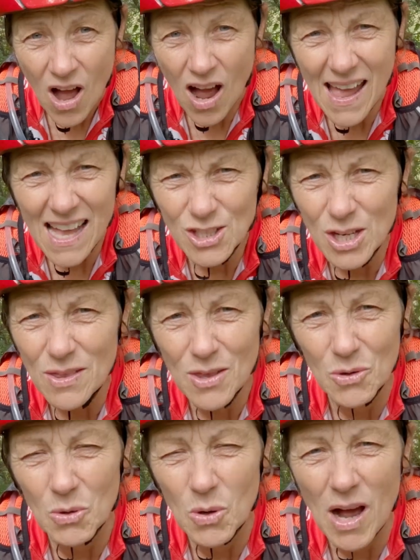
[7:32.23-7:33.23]
I actually
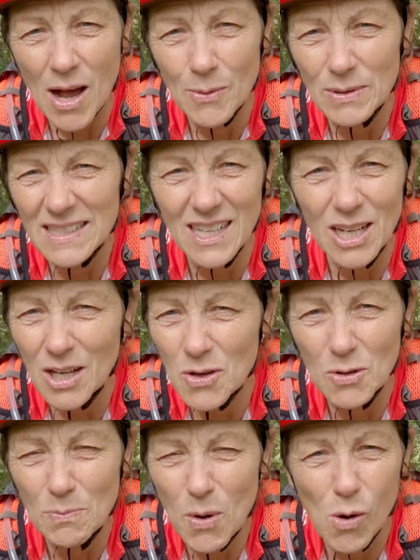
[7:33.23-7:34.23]
thought I would
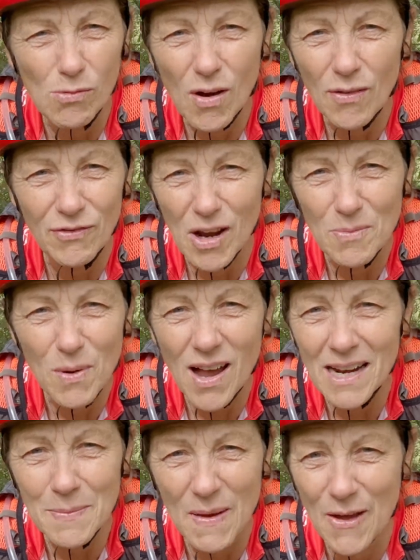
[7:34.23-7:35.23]
include more off-road, but
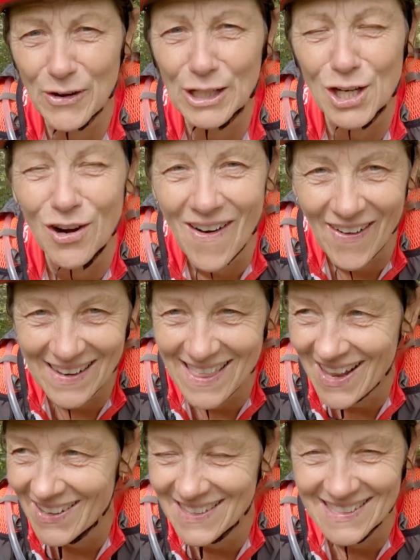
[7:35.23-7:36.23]
I had a bit of a try
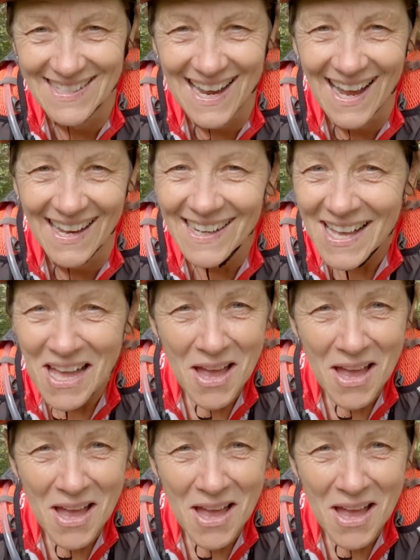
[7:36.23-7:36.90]
the other day,